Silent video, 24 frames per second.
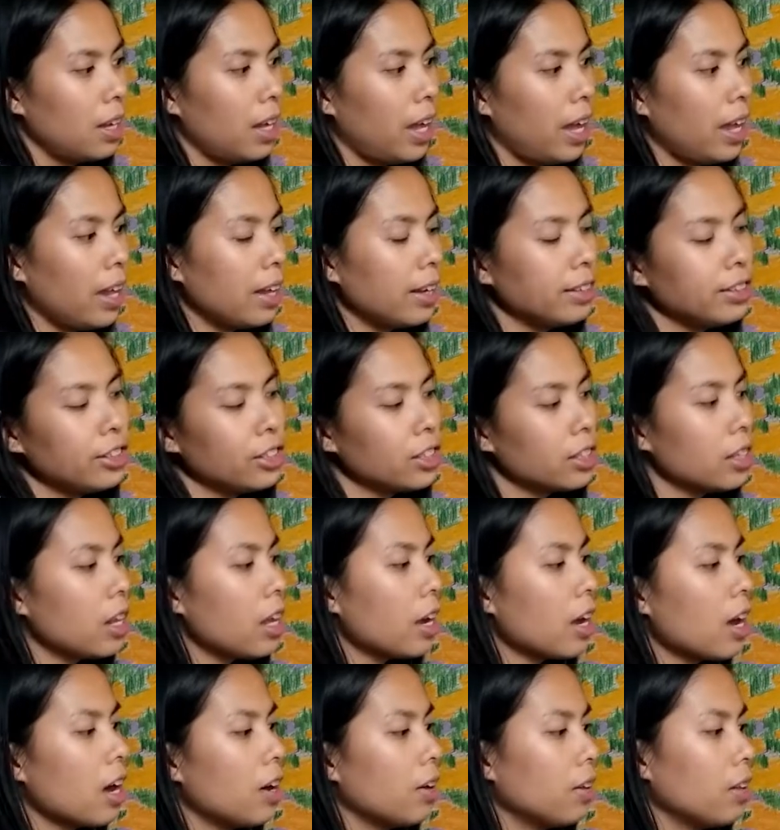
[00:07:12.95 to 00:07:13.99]
And I just
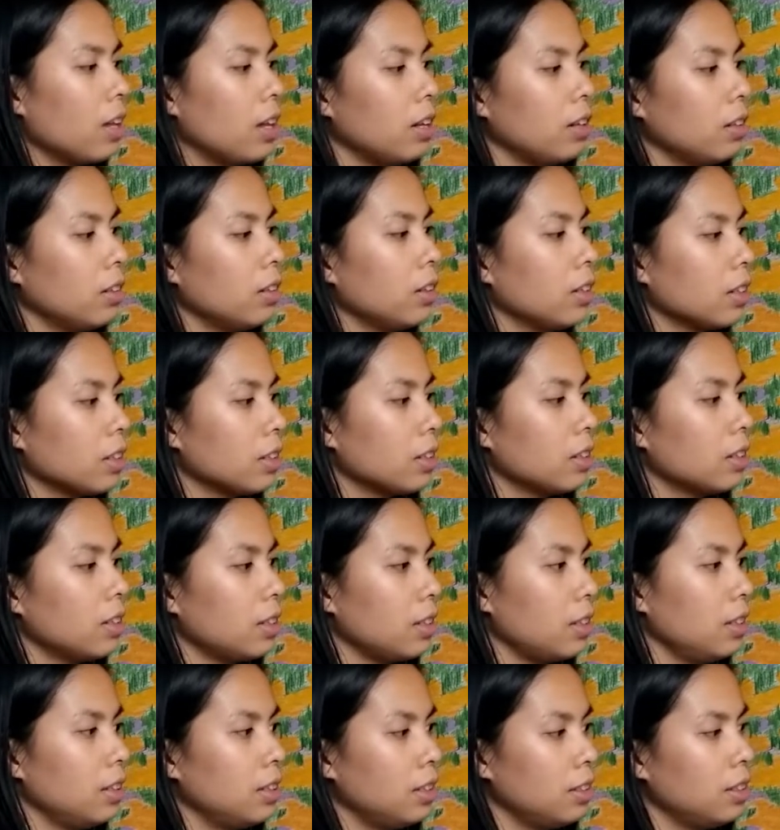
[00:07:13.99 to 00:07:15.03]
like how that looks,
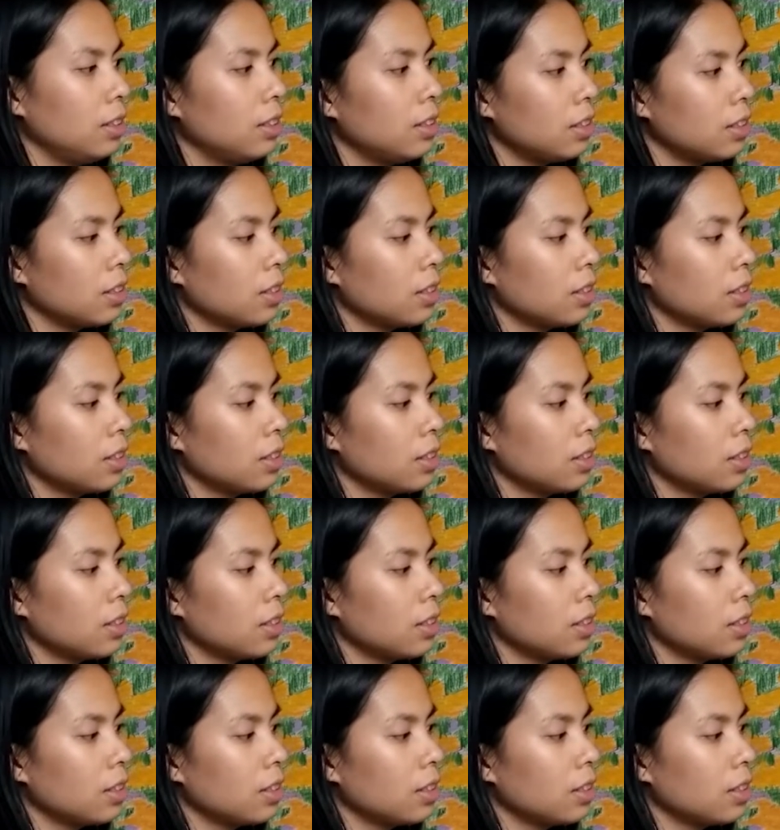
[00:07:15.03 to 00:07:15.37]
and